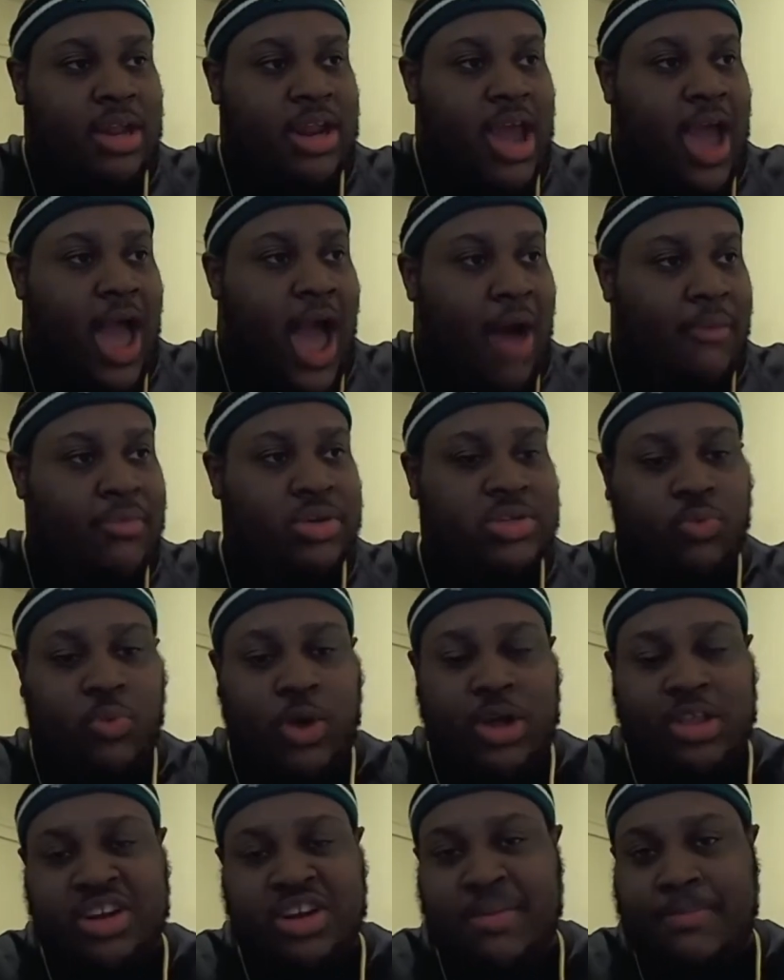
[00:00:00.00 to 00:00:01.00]
nigga, I was
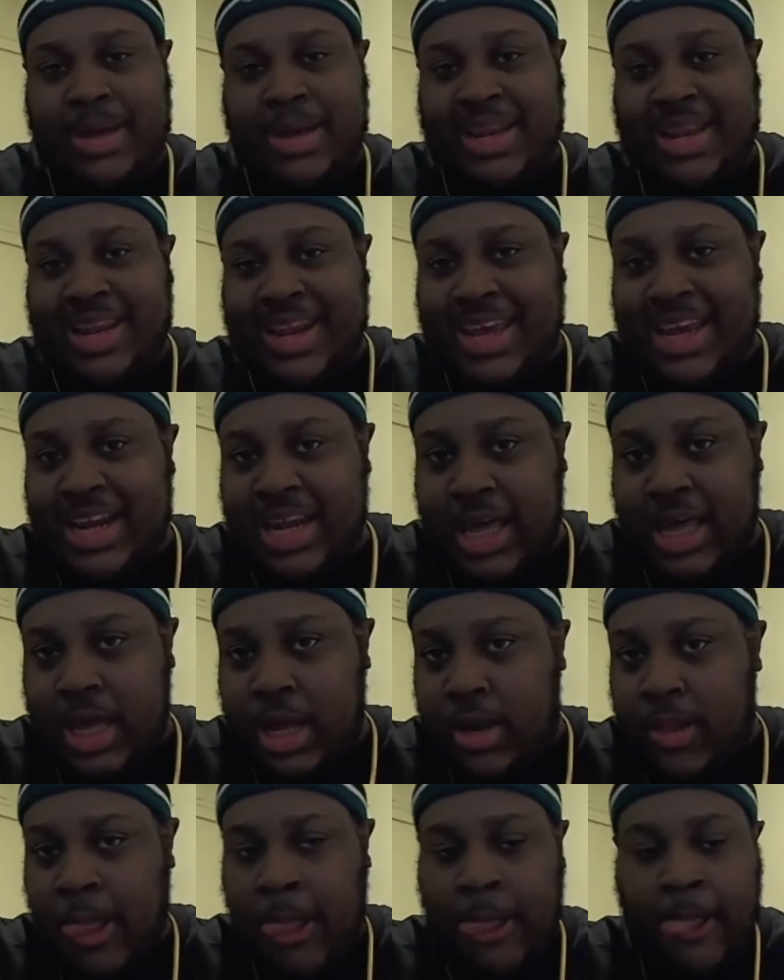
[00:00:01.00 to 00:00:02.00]
willing to be
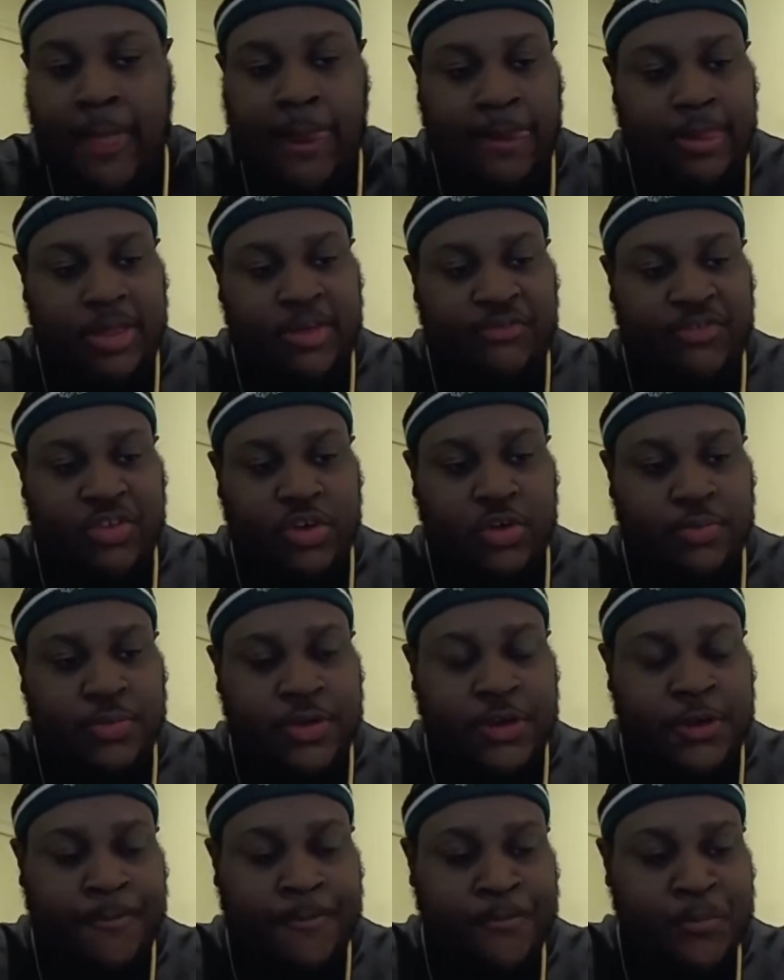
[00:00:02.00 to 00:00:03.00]
lenient. You feel
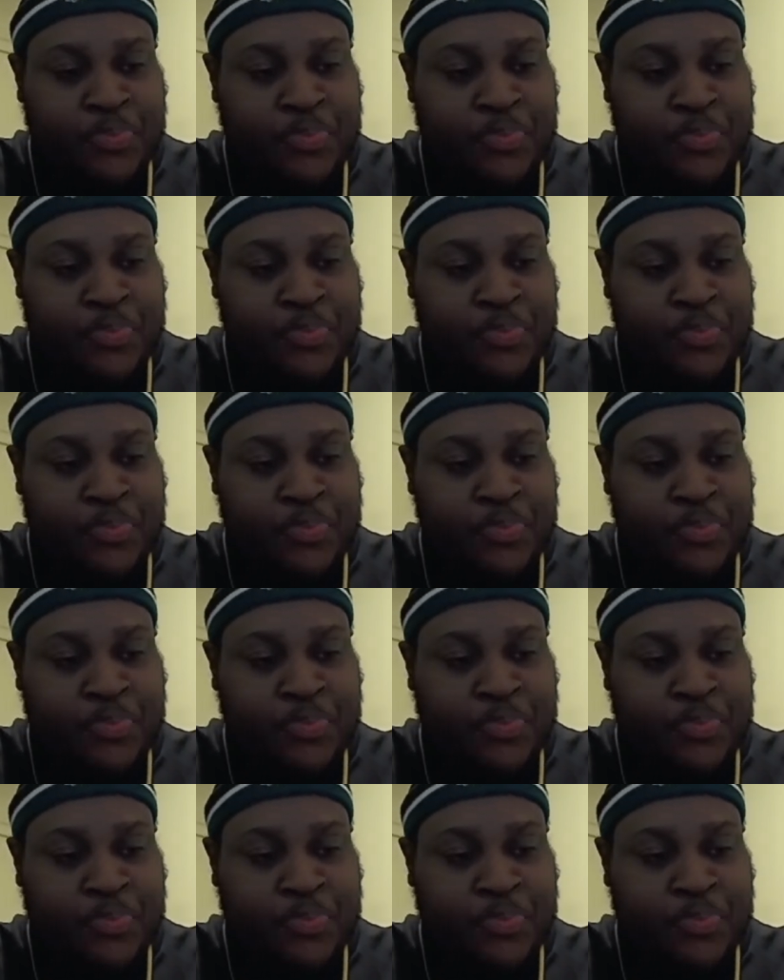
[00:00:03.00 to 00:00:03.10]
me?